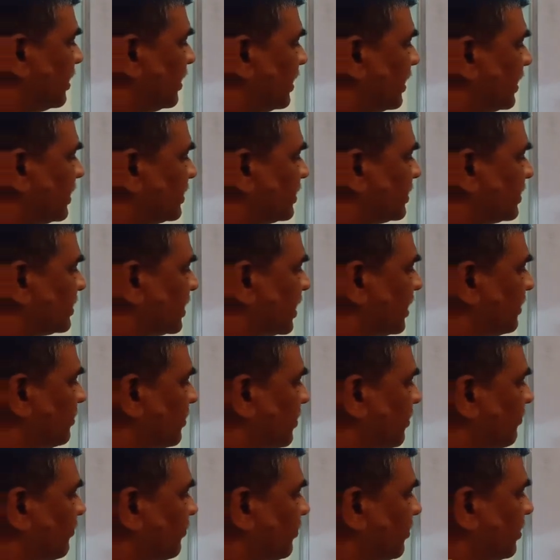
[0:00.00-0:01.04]
At the time
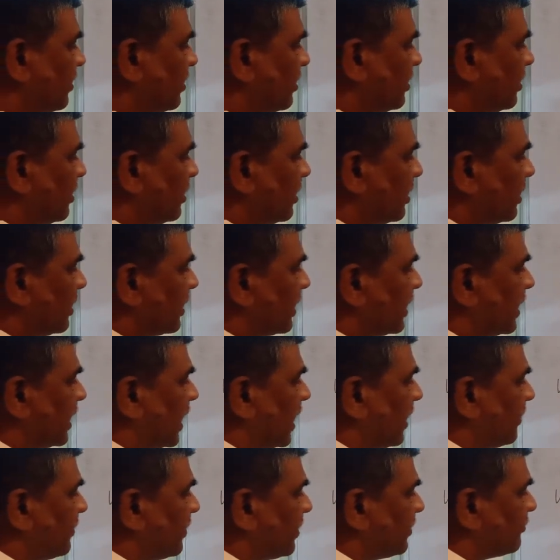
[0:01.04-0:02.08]
of
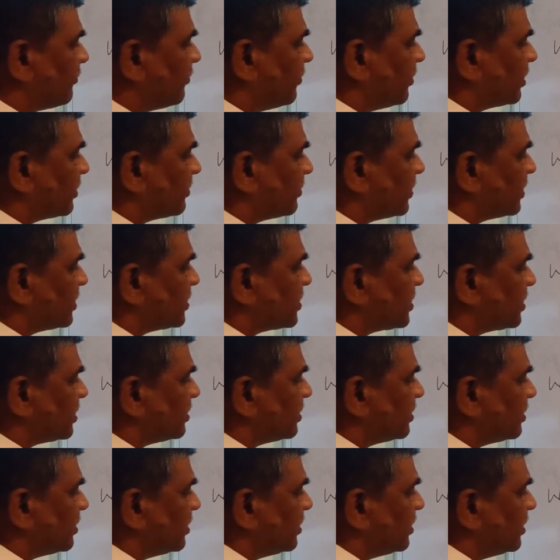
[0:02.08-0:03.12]
gamete formation.
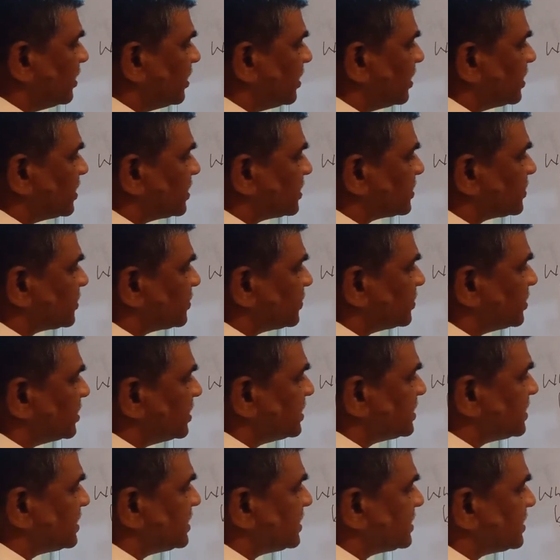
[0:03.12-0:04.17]
So
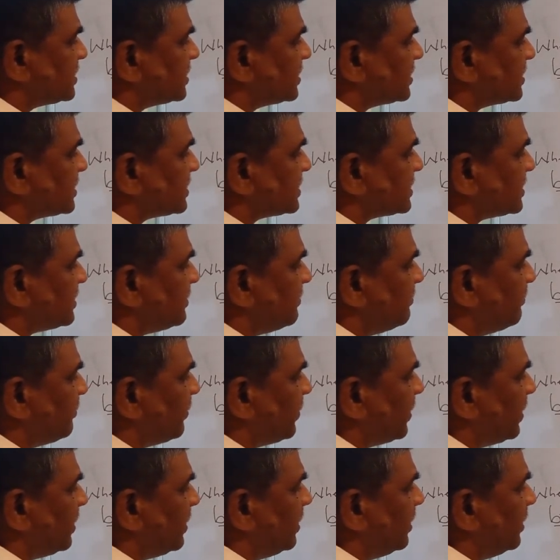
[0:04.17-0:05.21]
this is the
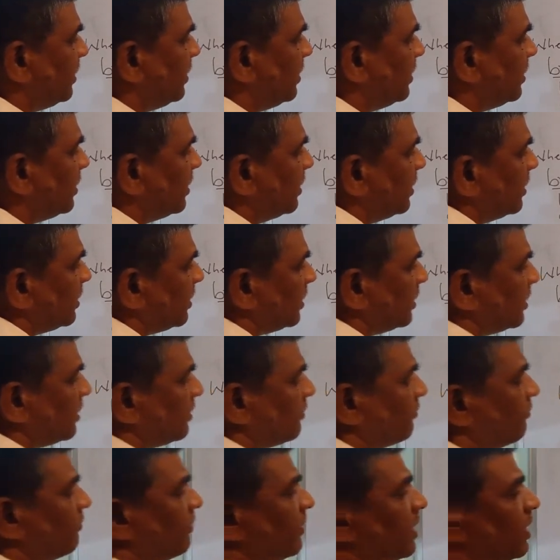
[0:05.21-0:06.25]
simple
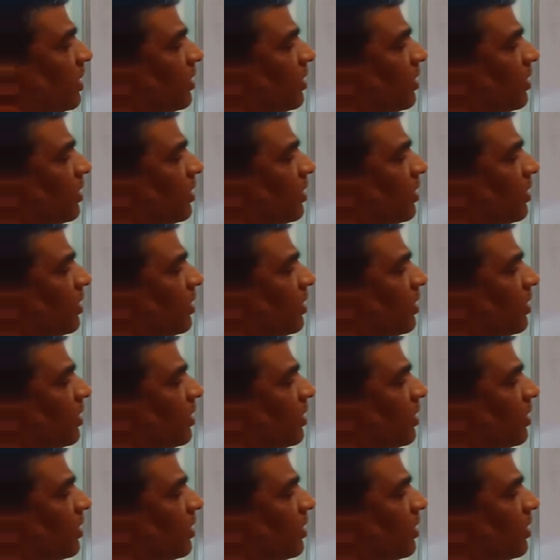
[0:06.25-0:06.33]
way